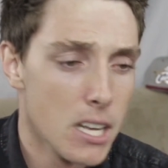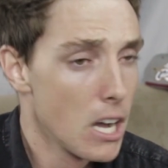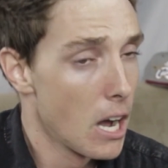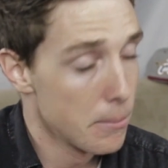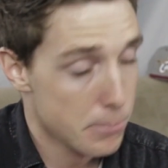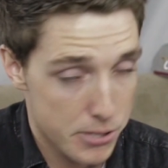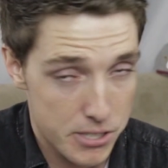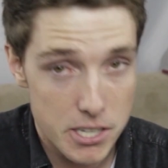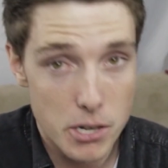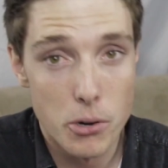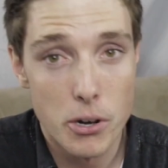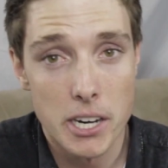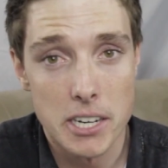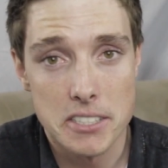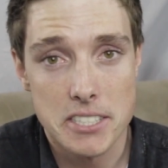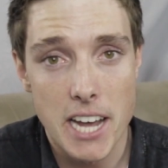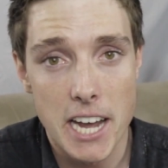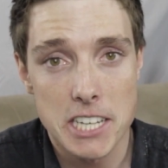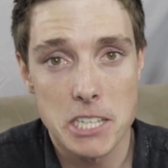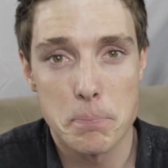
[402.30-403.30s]
I'm still going
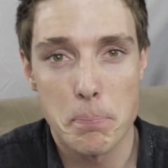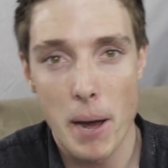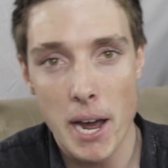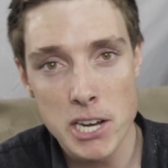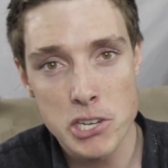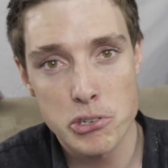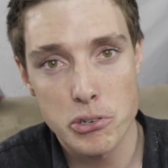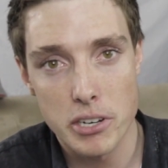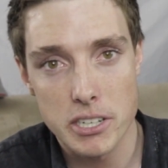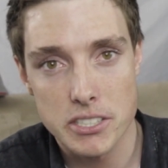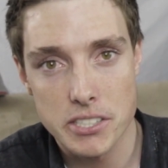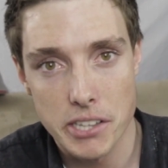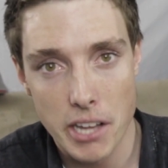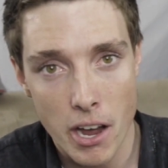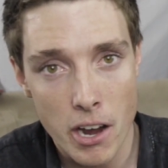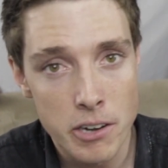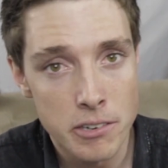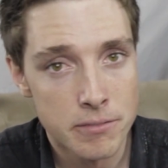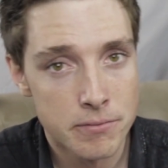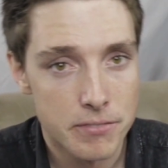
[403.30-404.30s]
to take the Patriots,
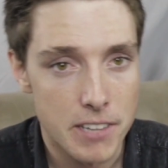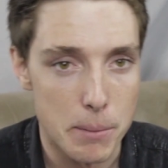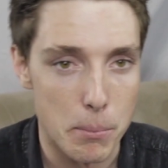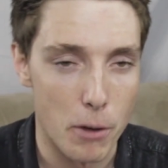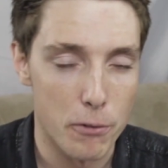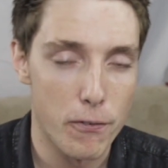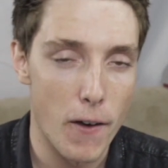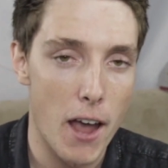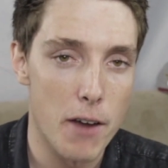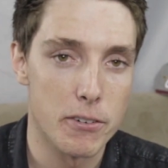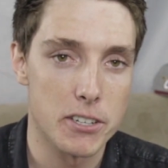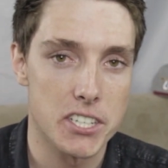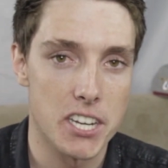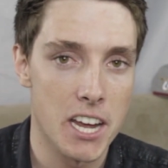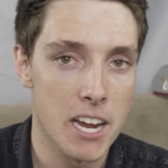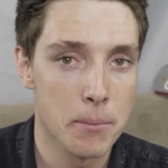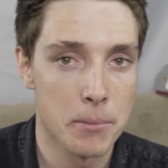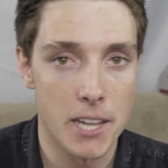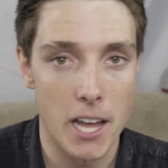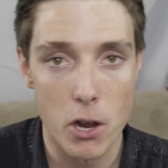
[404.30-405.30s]
though. They're my favorite
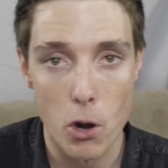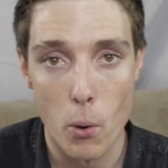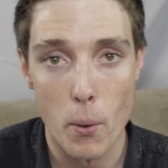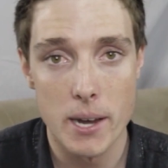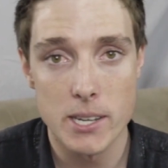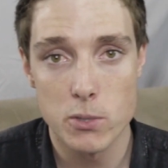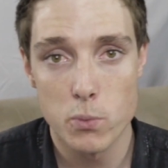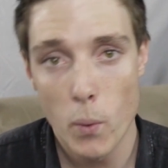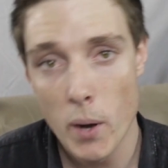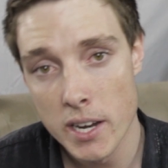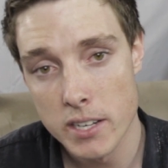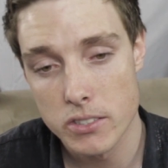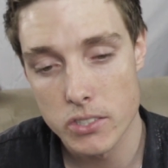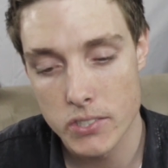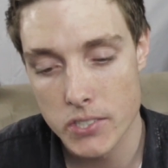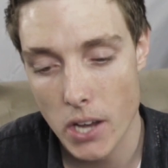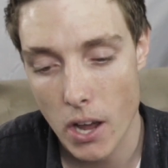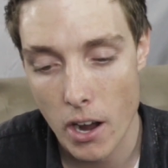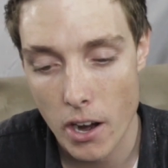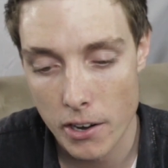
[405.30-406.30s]
team, and they always win,
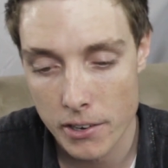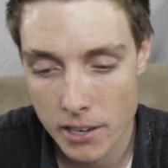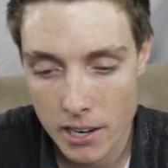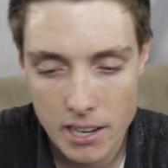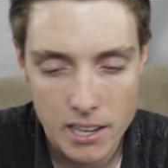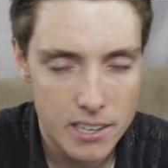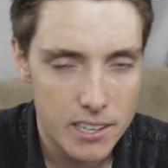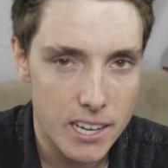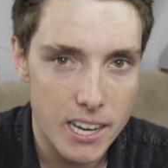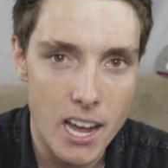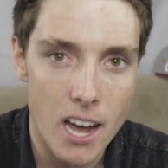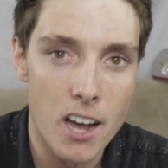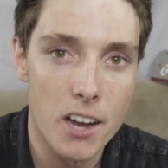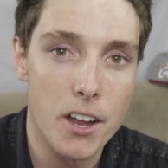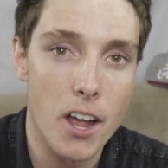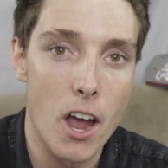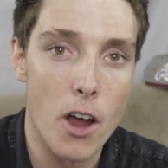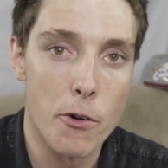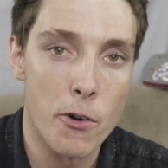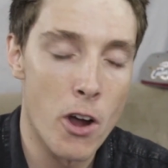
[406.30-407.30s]
so you
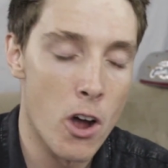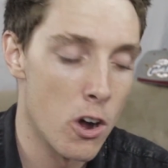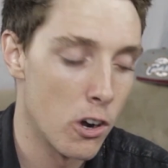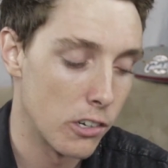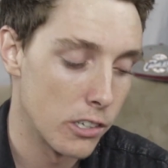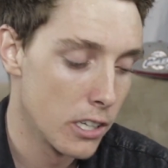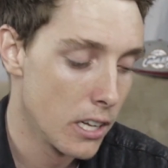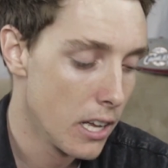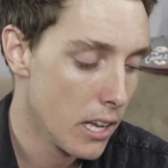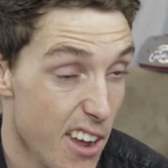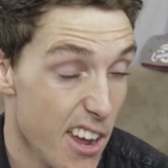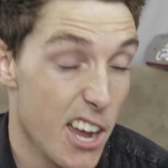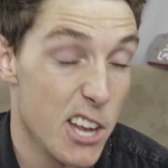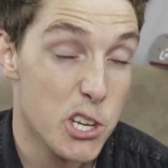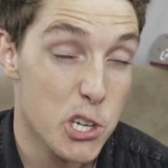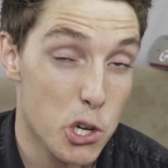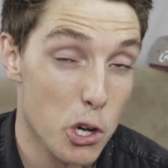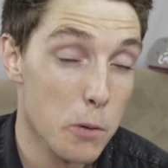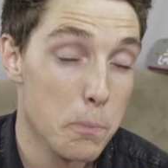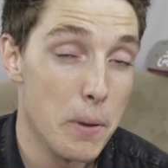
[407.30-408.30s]
can't go wrong.
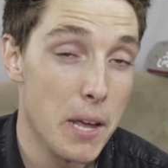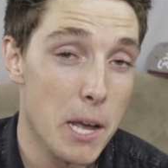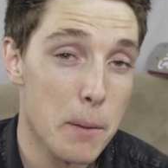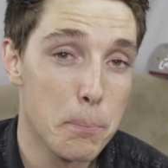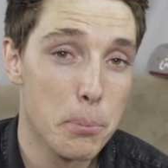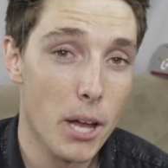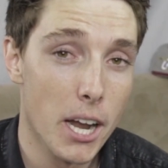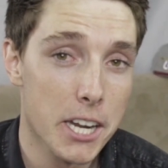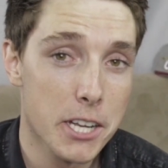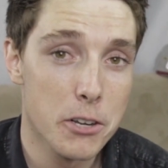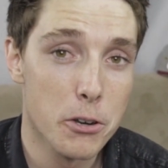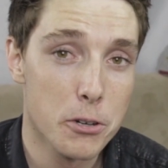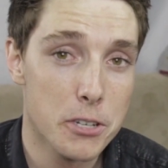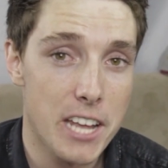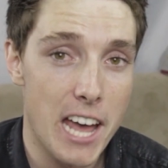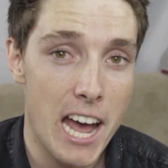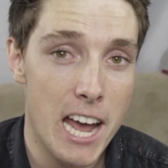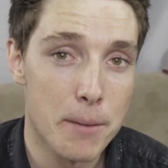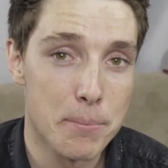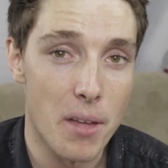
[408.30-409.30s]
It should be a bloody
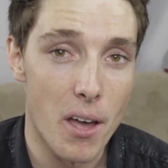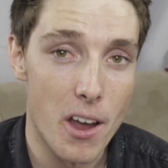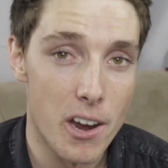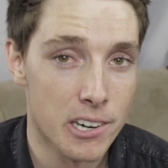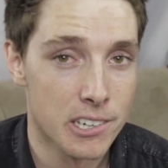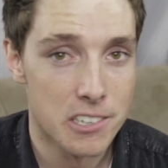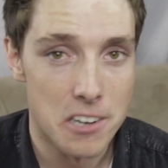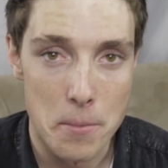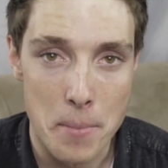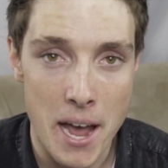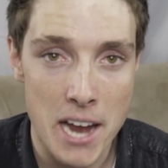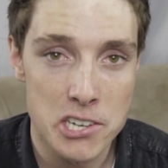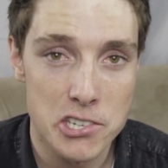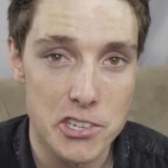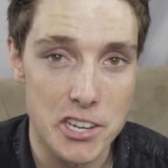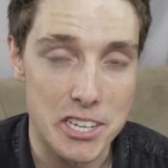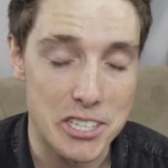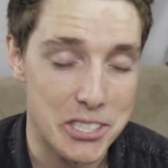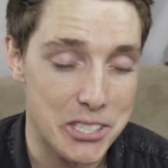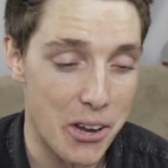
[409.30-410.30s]
good game, though. I'm
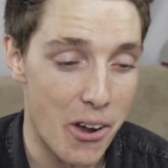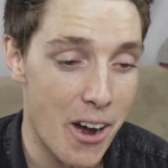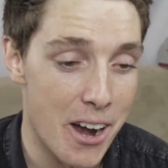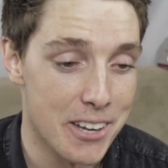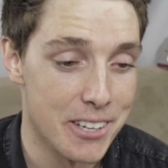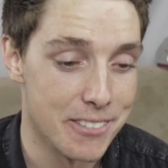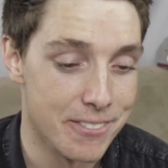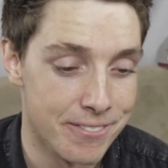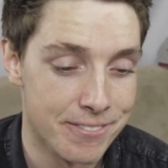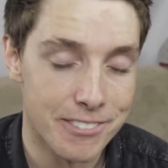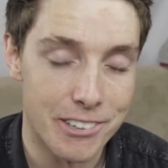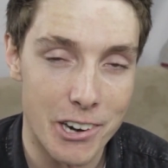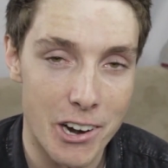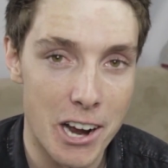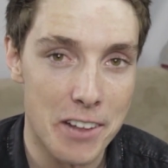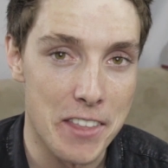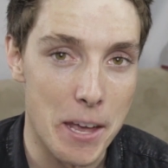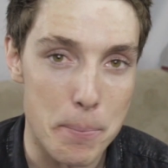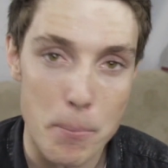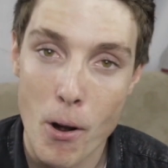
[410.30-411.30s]
actually excited. All
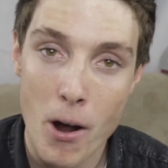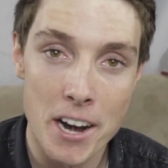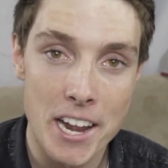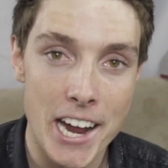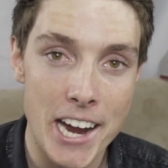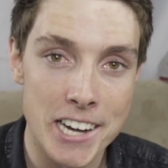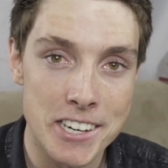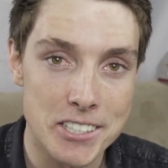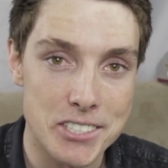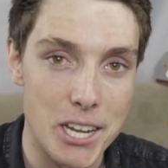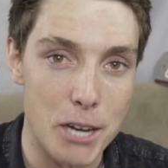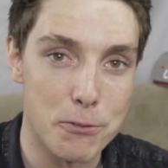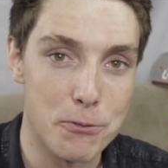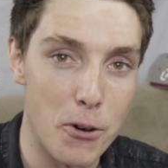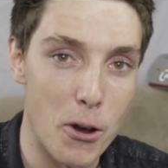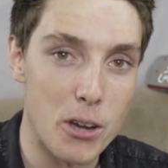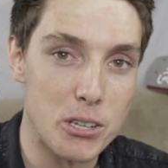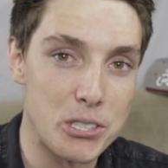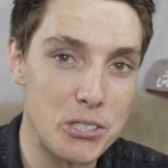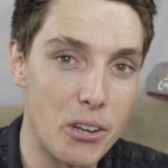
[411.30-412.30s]
right, they might hand us our
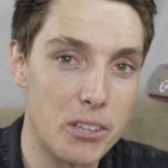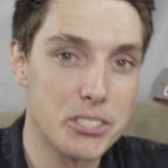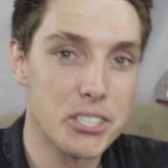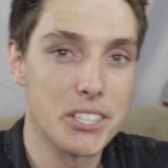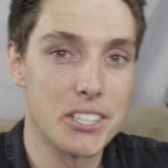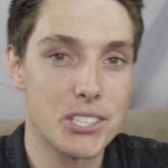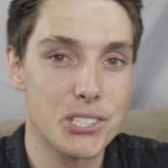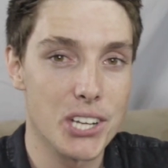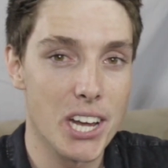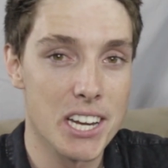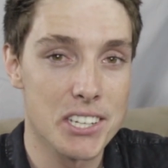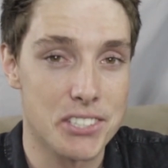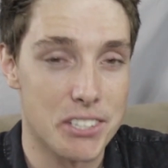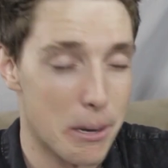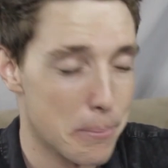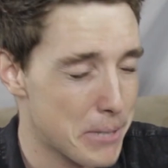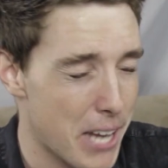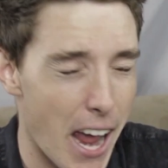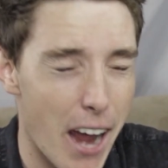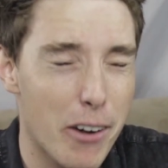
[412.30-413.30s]
first loss of the
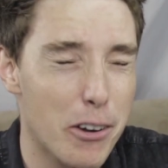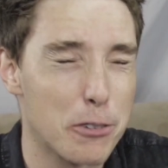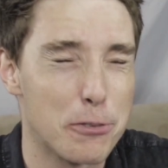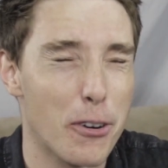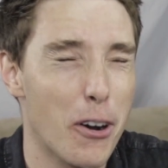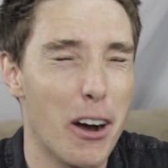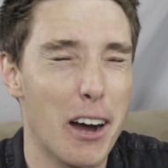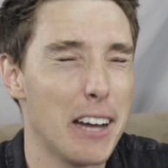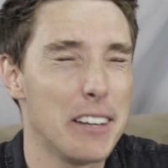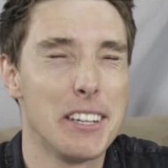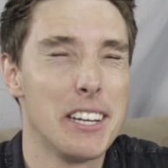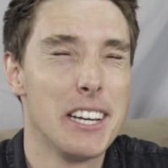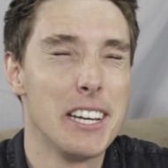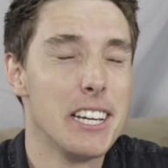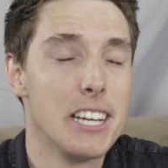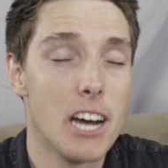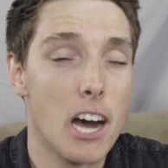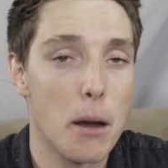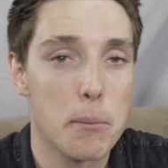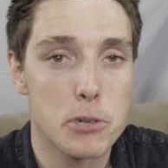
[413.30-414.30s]
season. I'm terrified.
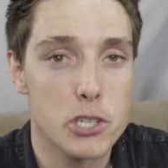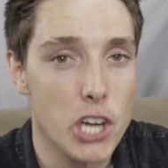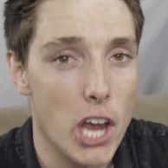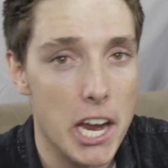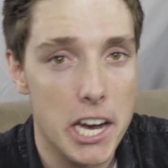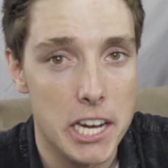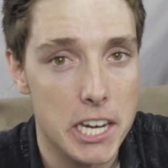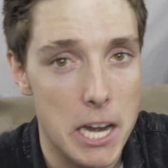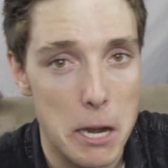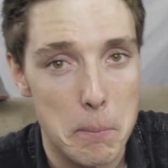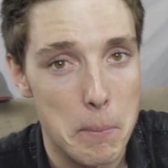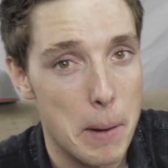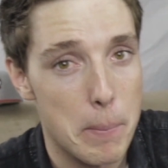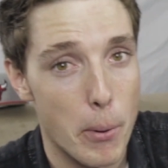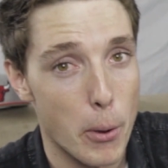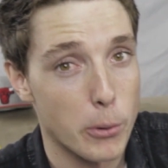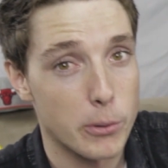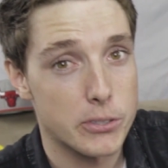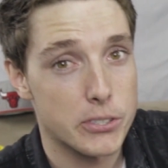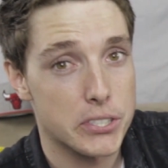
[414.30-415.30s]
I'm shaking in me
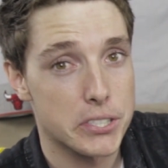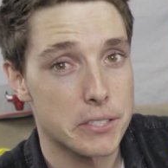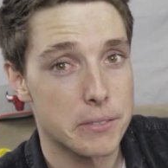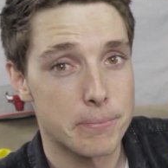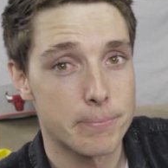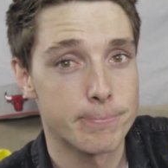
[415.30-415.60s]
boots.